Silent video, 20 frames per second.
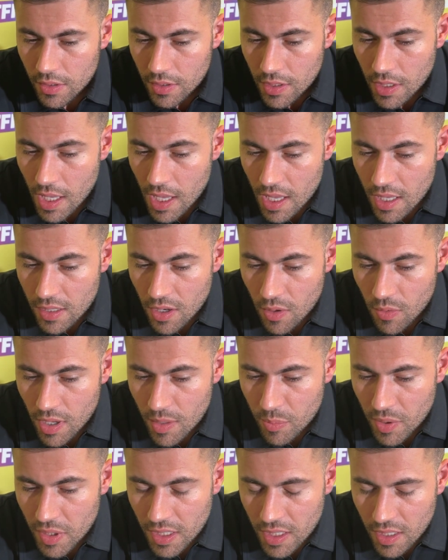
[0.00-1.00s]
Yeah, no, I
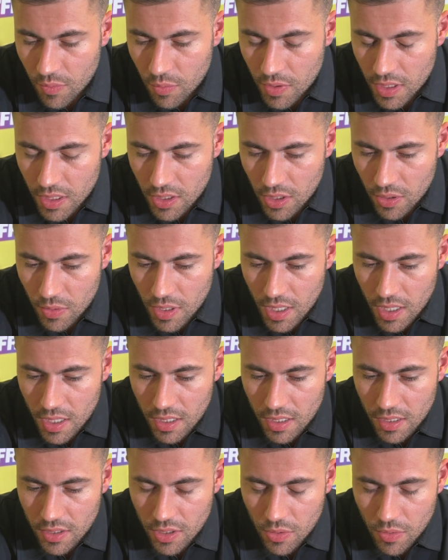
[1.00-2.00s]
believe we do
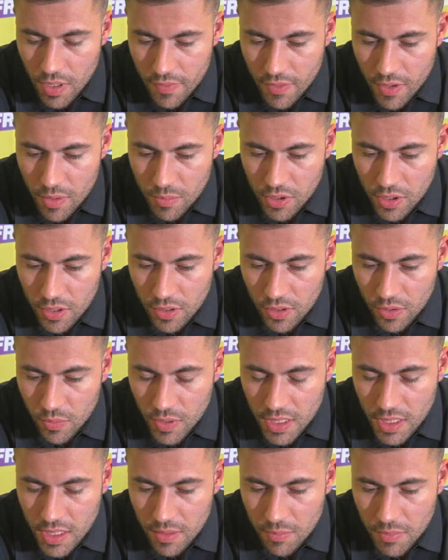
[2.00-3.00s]
have options
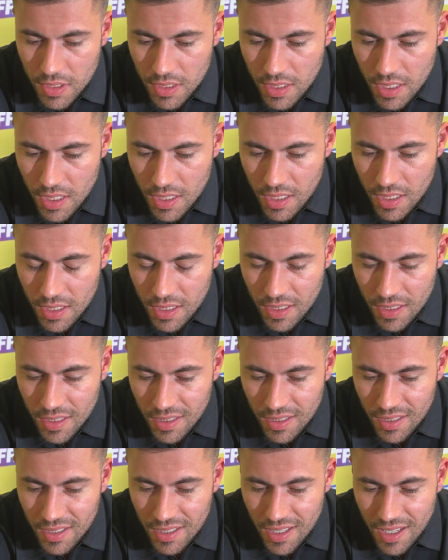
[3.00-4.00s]
with him, and
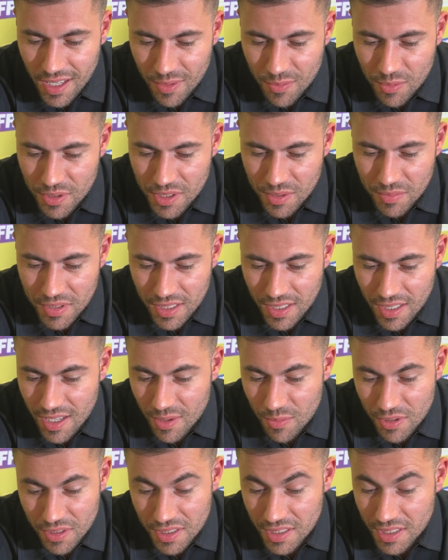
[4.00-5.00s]
I want
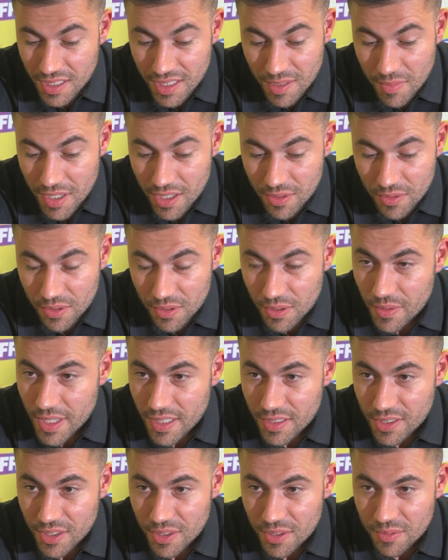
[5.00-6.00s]
to see him out
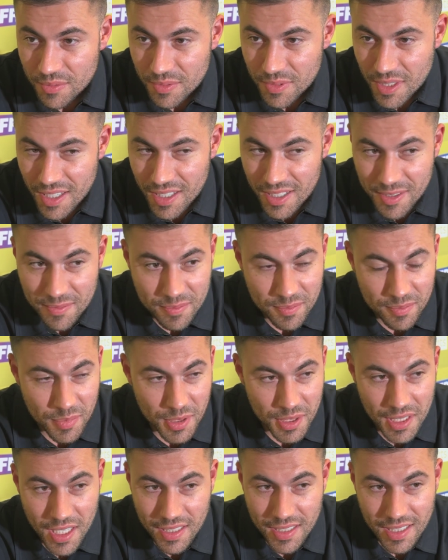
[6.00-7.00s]
quite soon.
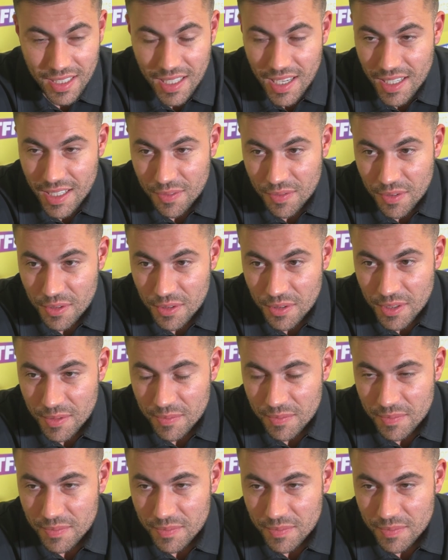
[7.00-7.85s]
But yeah, delighted for him.